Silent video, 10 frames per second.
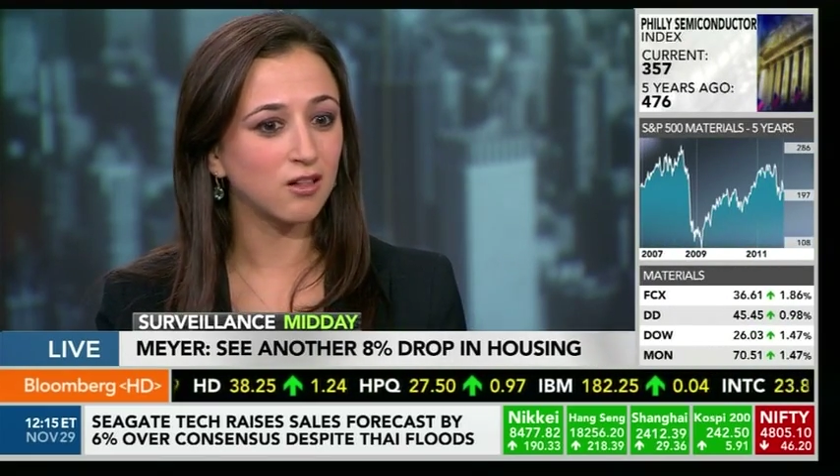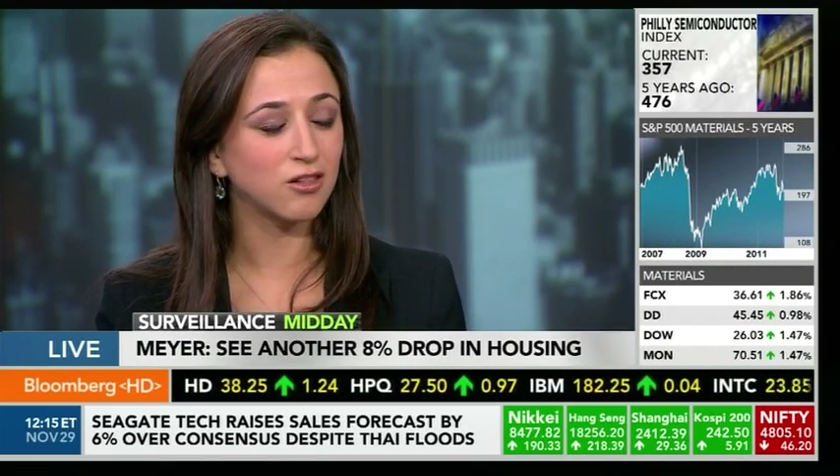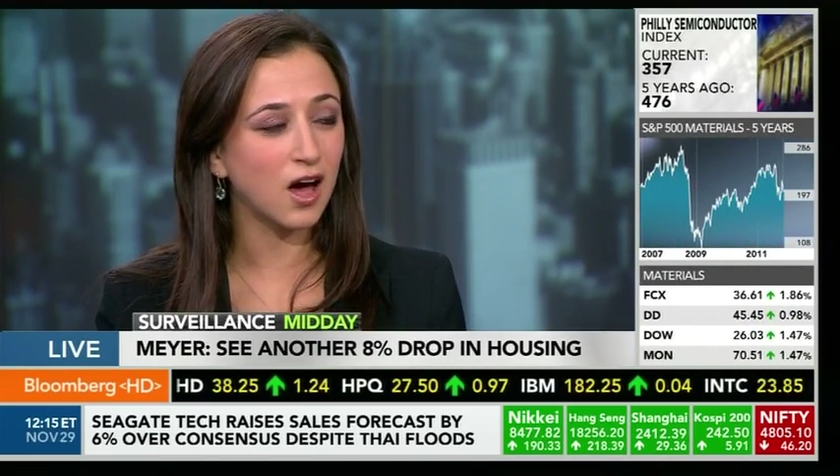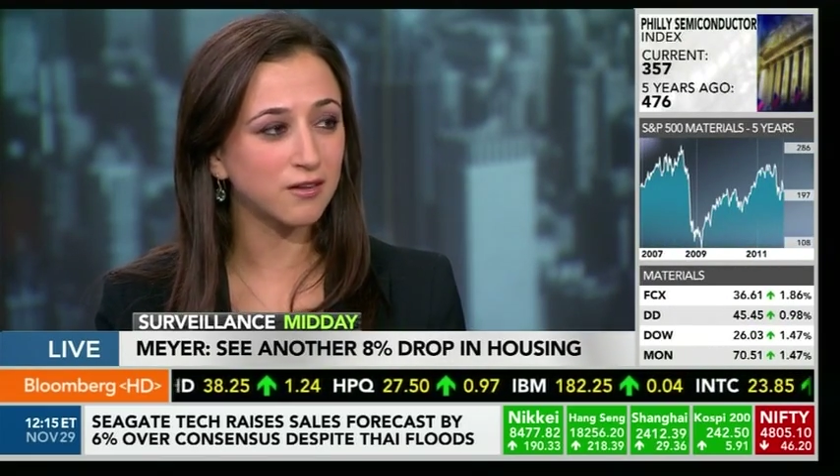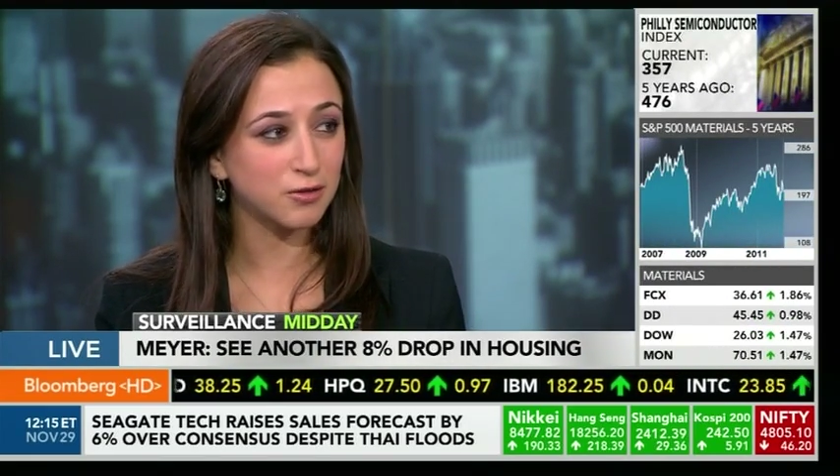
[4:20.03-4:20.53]
a
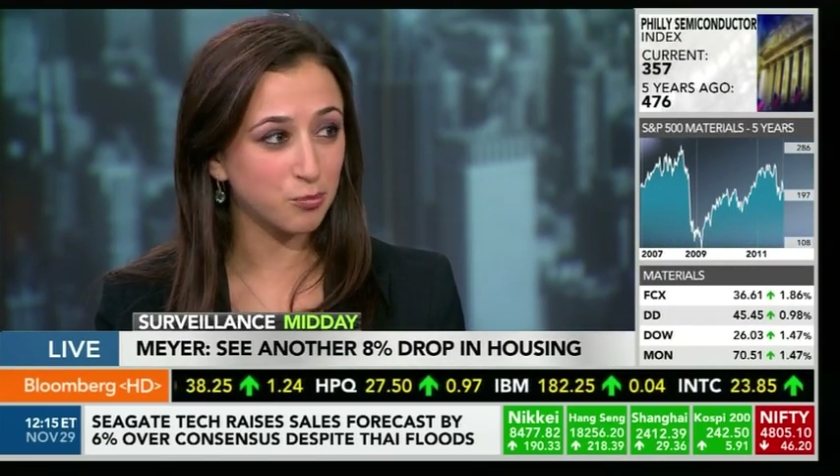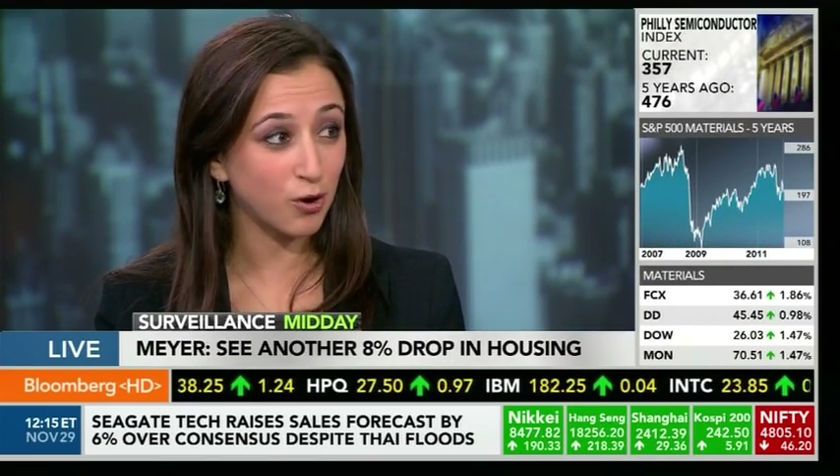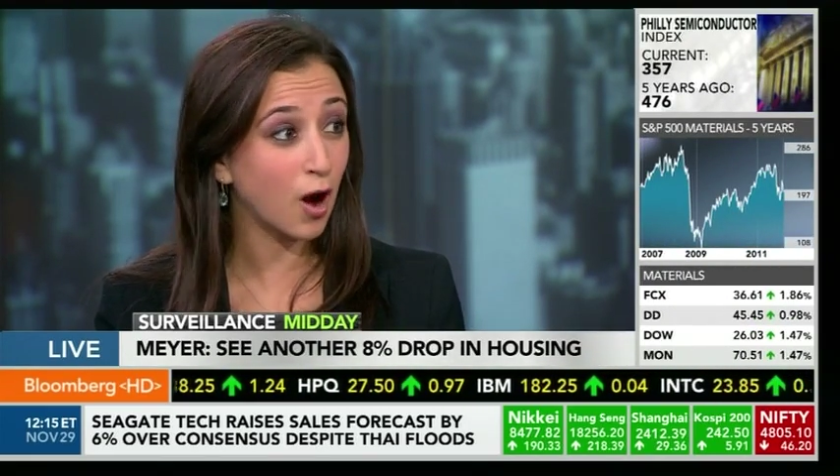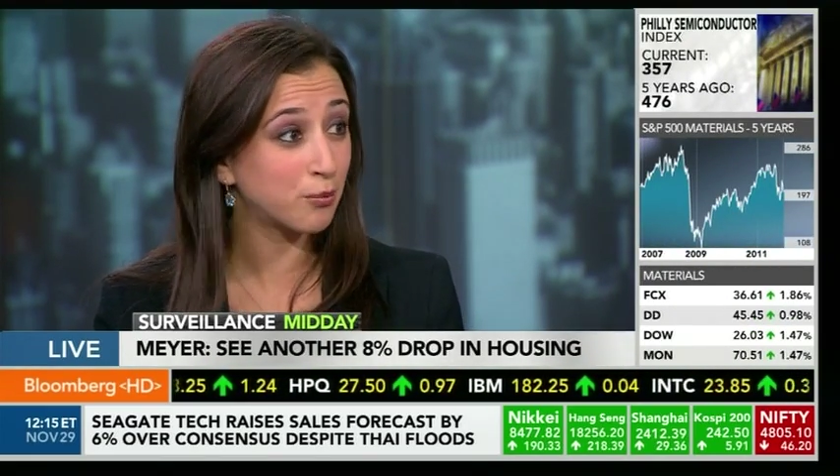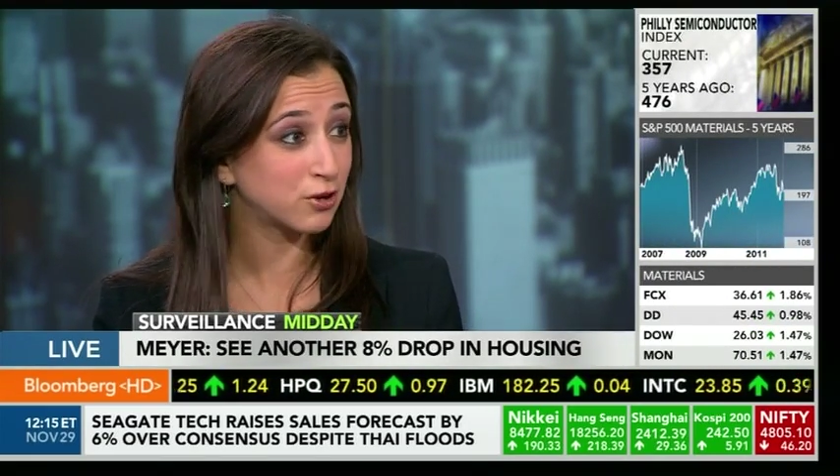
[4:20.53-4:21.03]
lot of the
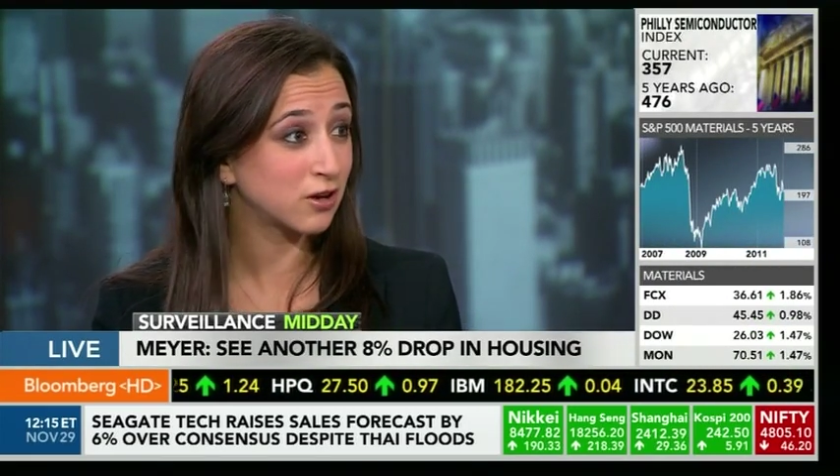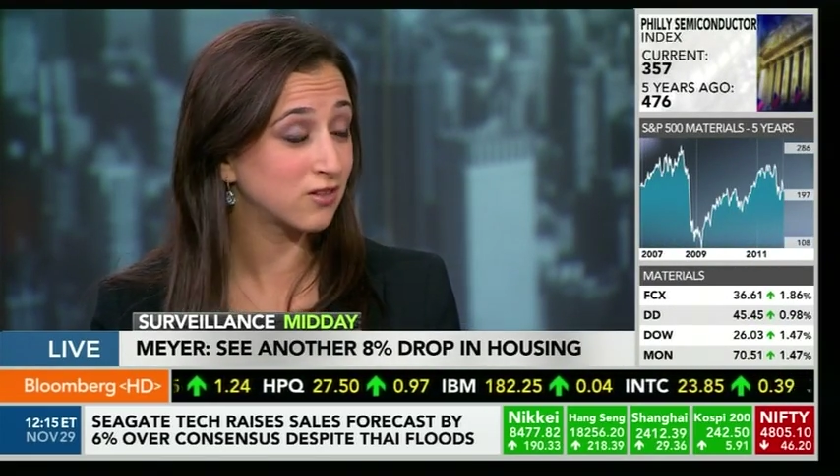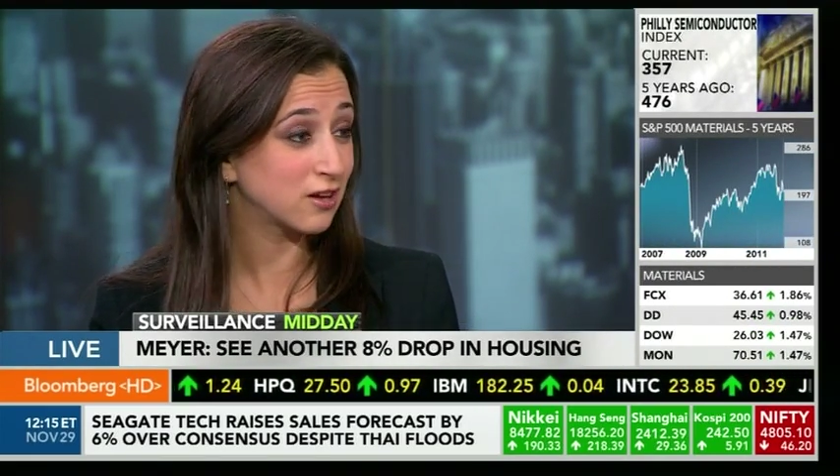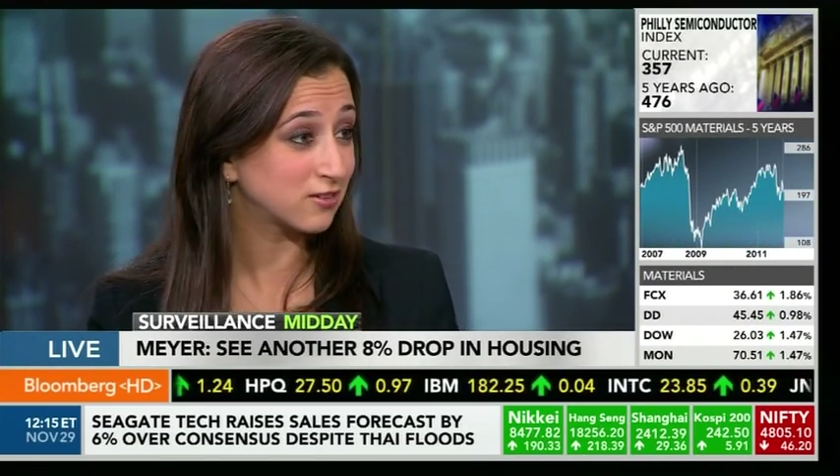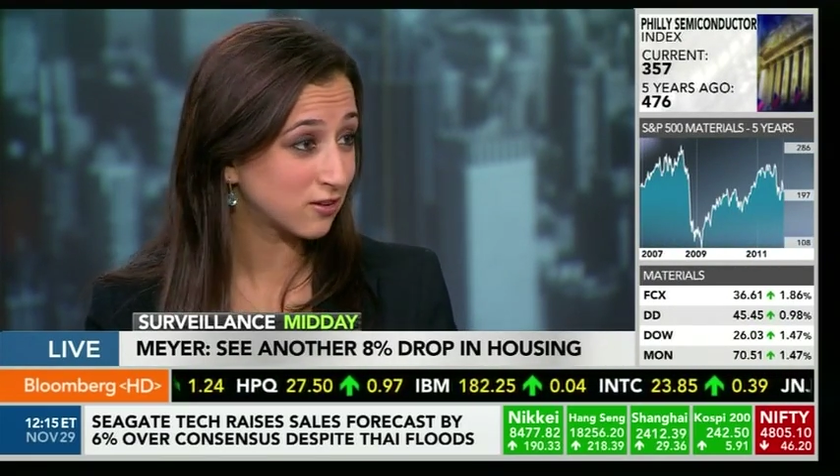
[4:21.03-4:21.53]

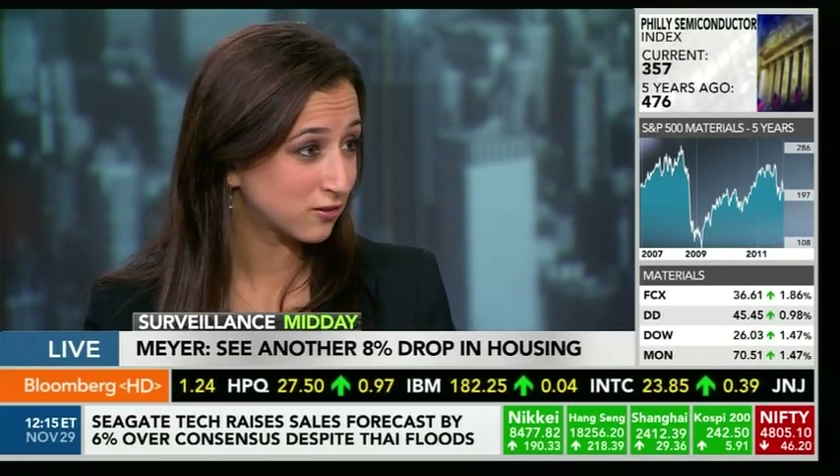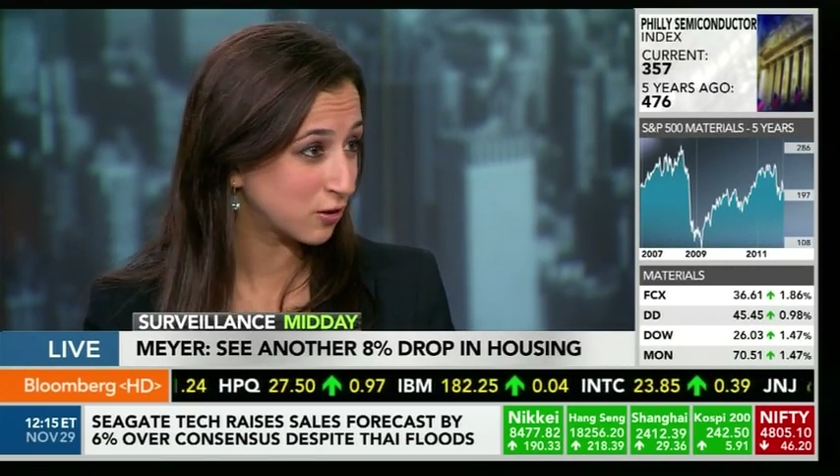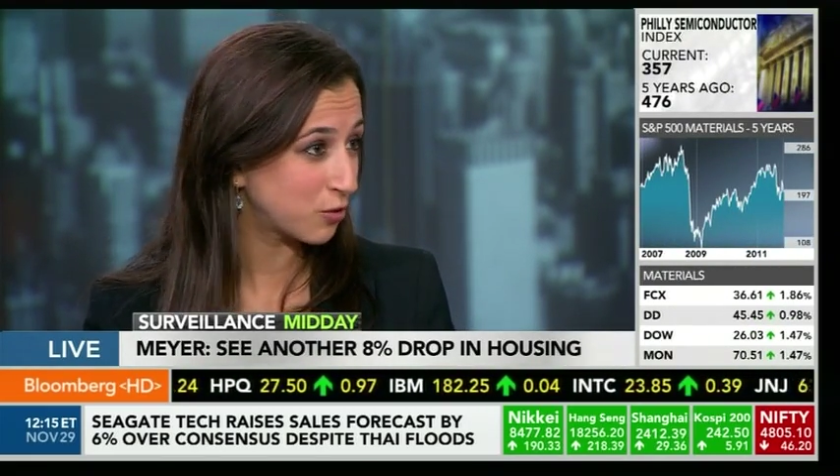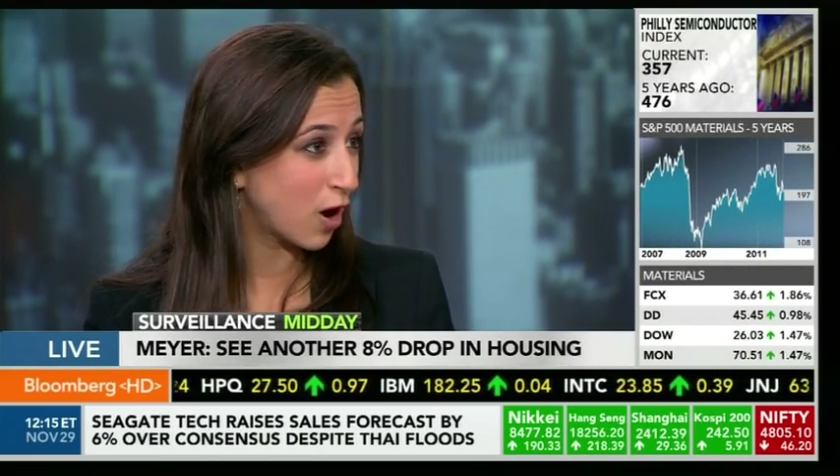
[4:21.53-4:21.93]
property, the existing